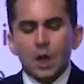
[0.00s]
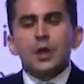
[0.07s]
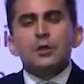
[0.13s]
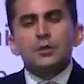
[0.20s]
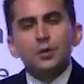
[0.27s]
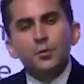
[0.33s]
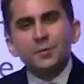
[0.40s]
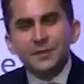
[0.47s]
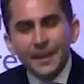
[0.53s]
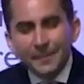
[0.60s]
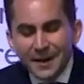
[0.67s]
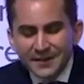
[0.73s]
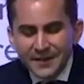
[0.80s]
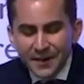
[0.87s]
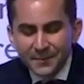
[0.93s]
Those
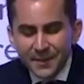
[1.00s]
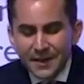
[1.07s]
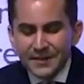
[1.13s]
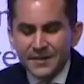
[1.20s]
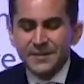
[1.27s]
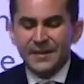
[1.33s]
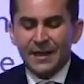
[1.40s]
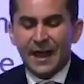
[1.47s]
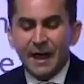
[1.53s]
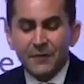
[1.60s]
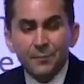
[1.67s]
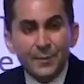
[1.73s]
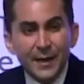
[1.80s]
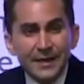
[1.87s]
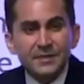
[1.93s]
MSMEs have
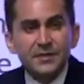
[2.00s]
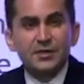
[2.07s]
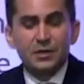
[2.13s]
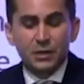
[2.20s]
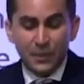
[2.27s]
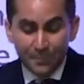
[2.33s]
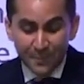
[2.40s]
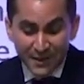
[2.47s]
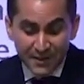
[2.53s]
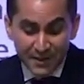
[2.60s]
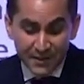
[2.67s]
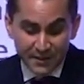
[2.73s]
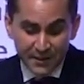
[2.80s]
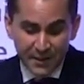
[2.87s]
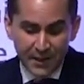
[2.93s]
built the
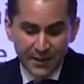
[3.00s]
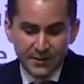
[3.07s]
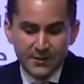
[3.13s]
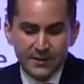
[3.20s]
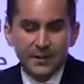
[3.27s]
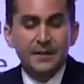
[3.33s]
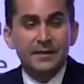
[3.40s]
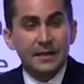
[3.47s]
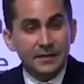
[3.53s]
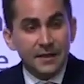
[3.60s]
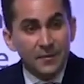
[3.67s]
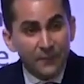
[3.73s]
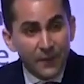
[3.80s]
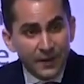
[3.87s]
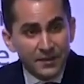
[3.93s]
business case that
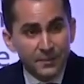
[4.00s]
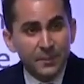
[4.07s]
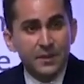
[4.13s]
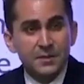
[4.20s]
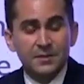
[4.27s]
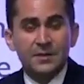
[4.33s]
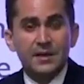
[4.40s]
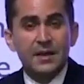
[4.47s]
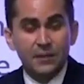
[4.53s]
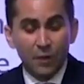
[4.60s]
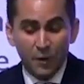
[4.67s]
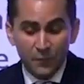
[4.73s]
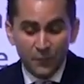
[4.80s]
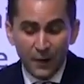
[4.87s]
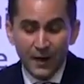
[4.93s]
investment in
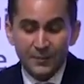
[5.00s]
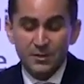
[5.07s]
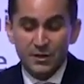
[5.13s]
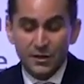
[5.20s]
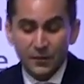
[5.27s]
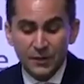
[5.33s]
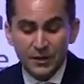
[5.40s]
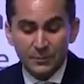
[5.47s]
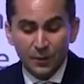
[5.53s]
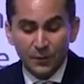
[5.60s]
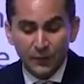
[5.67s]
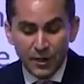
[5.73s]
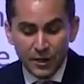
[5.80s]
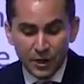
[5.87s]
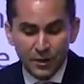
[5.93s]
on-farm service
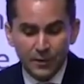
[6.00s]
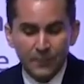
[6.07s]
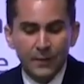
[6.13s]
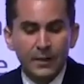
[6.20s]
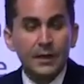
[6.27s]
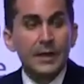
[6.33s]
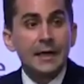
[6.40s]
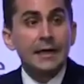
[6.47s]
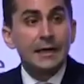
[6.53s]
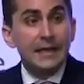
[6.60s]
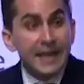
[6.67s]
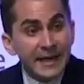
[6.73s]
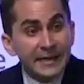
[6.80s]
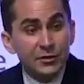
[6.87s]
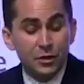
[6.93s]
provision
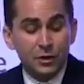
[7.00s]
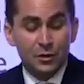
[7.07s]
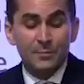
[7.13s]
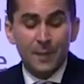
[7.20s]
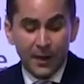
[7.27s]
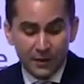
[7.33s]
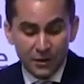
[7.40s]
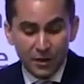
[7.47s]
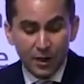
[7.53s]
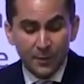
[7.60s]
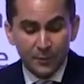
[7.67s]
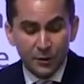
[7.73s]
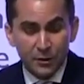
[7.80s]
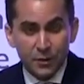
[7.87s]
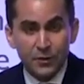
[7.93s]
linked to market
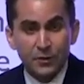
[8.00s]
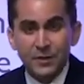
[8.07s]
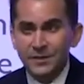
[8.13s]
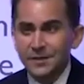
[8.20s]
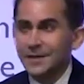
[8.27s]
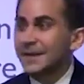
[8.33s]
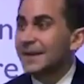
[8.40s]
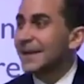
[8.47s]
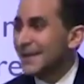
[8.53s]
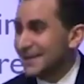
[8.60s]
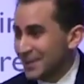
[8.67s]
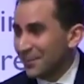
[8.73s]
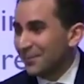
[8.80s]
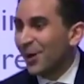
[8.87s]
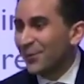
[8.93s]
opportunity is
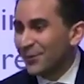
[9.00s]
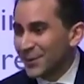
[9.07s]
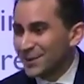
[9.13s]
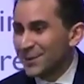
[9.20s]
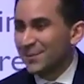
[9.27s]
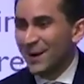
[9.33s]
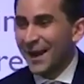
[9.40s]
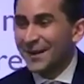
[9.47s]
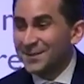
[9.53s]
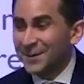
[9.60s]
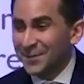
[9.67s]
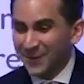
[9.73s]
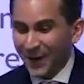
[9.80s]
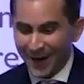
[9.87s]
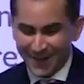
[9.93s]
a profitable
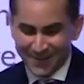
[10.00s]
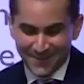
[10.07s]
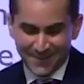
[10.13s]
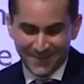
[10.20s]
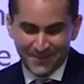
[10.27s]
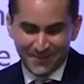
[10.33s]
enterprise.